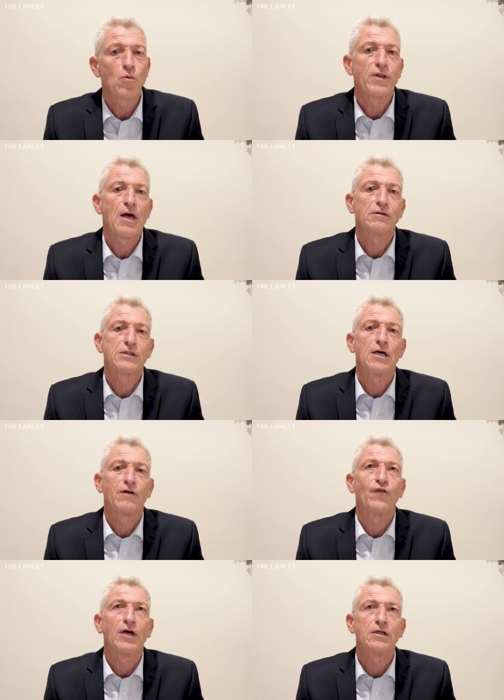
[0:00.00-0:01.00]
without side
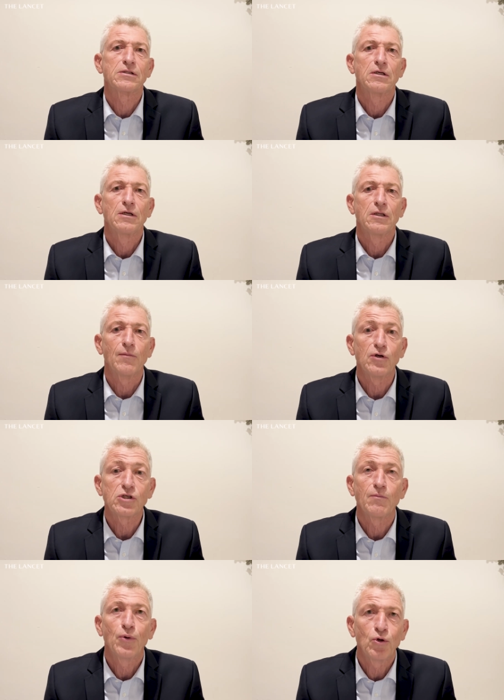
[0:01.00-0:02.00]
effects, the most
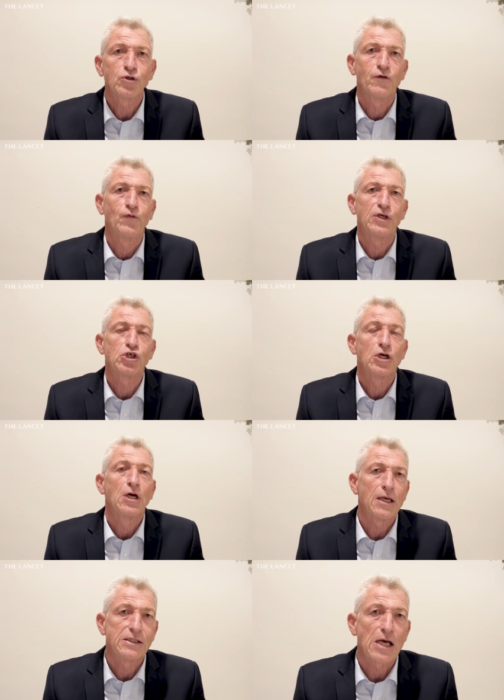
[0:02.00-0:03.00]
important of which
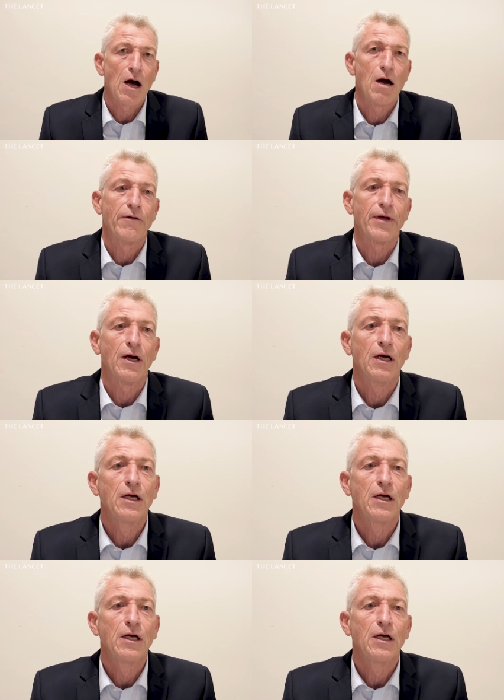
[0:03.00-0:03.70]
is ARIA,